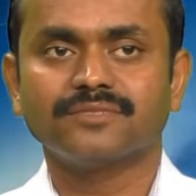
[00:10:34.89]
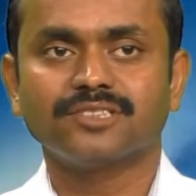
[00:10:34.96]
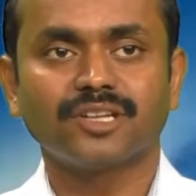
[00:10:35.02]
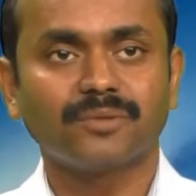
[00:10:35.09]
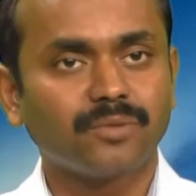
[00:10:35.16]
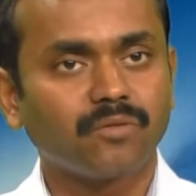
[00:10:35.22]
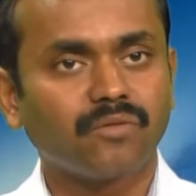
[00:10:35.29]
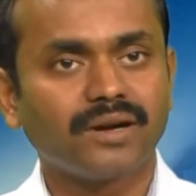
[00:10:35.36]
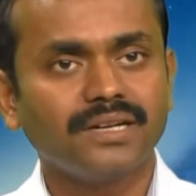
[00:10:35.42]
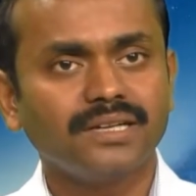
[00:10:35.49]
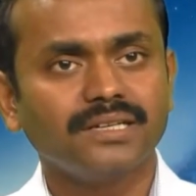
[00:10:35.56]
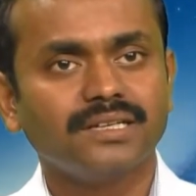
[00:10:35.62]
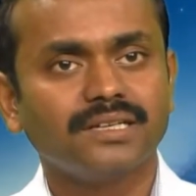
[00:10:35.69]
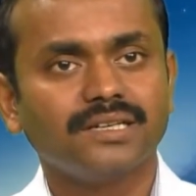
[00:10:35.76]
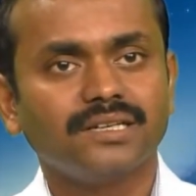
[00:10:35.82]
Number one,
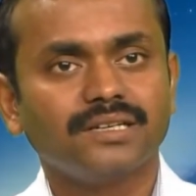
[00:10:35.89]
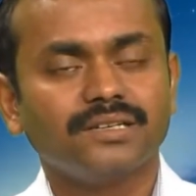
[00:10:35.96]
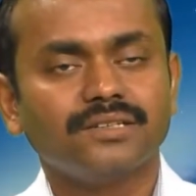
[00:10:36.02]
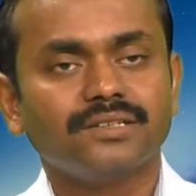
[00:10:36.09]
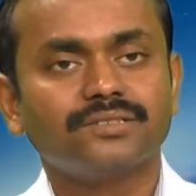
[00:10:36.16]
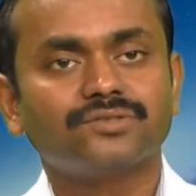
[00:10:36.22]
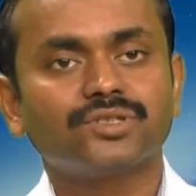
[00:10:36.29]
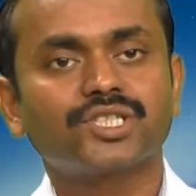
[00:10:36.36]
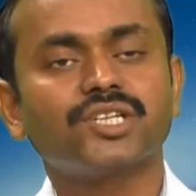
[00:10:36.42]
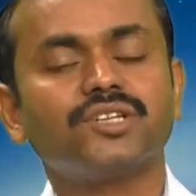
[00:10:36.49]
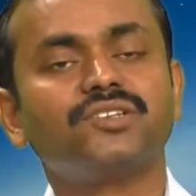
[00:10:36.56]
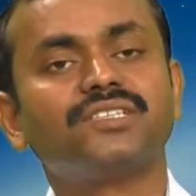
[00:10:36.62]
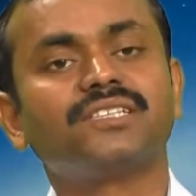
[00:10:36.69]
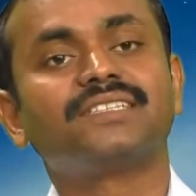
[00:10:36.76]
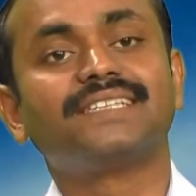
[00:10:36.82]

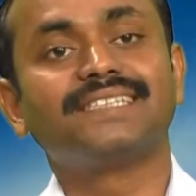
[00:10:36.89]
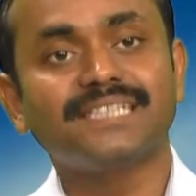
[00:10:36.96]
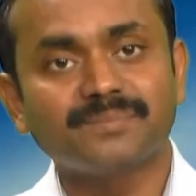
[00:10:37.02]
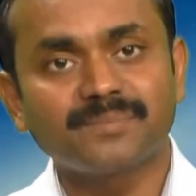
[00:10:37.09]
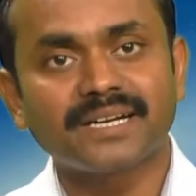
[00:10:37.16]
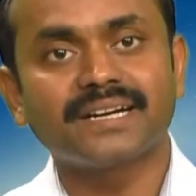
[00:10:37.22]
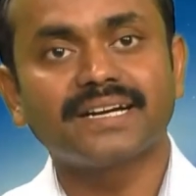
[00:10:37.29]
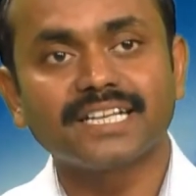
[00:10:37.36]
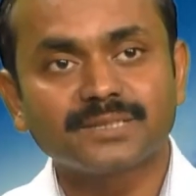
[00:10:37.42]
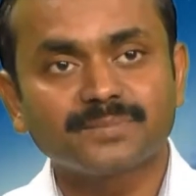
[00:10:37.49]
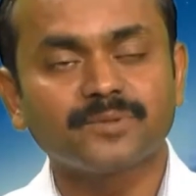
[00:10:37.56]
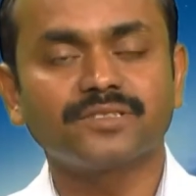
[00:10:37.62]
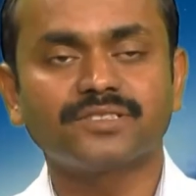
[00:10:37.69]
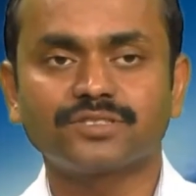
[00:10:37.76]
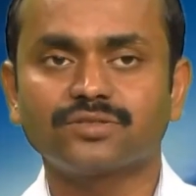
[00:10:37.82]
sociology's disciplinary
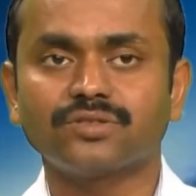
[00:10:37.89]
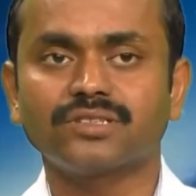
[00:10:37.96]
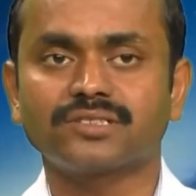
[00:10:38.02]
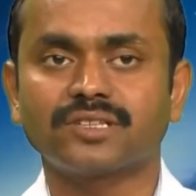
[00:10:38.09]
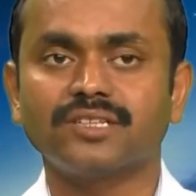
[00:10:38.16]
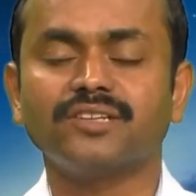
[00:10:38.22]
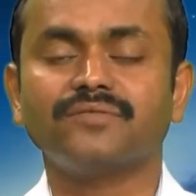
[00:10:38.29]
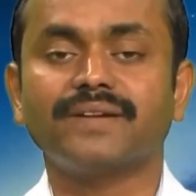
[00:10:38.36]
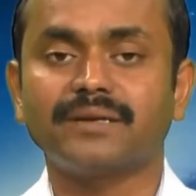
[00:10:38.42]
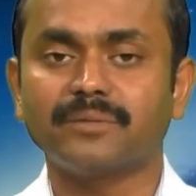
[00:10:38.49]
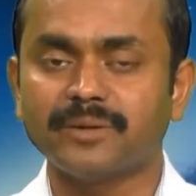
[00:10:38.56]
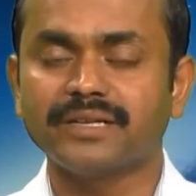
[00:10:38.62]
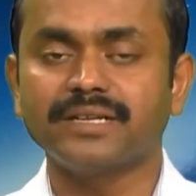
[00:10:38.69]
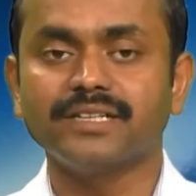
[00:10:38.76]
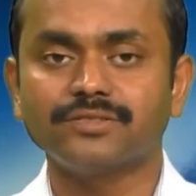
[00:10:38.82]
response to the study of
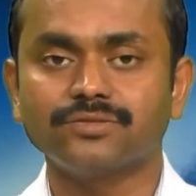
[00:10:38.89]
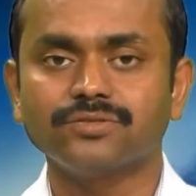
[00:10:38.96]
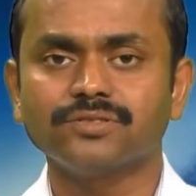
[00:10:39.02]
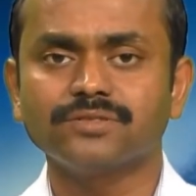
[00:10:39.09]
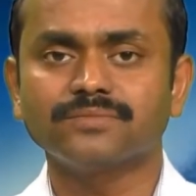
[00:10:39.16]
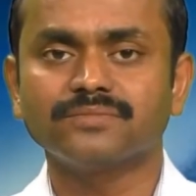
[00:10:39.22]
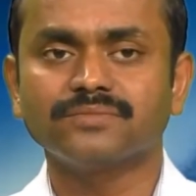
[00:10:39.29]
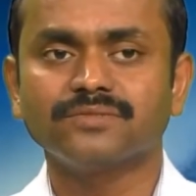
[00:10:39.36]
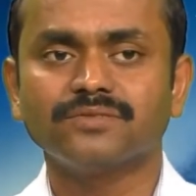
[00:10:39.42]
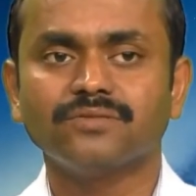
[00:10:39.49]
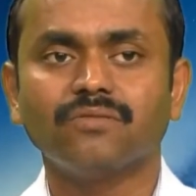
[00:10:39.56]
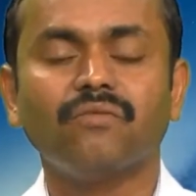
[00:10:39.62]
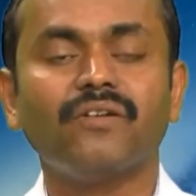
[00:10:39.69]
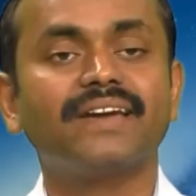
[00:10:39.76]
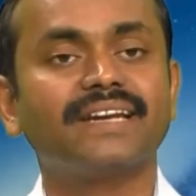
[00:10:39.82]
environmental issues,
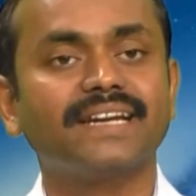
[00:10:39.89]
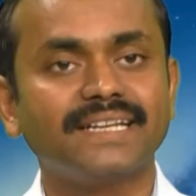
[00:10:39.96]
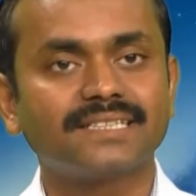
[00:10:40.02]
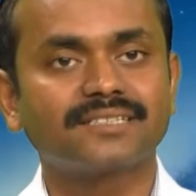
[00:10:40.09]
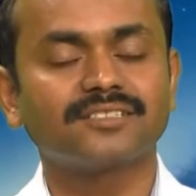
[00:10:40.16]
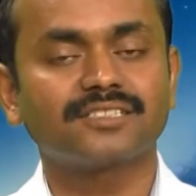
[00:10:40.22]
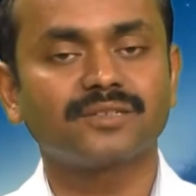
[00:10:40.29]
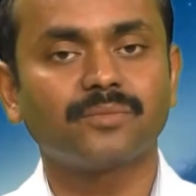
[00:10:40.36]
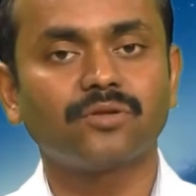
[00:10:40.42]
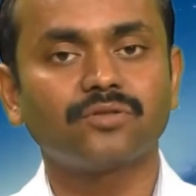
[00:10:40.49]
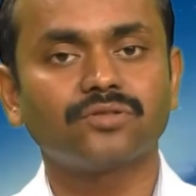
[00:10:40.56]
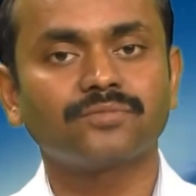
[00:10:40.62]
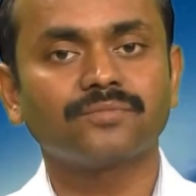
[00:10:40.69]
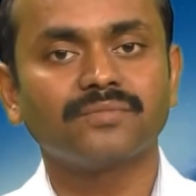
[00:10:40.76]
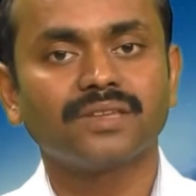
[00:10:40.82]
where I discussed about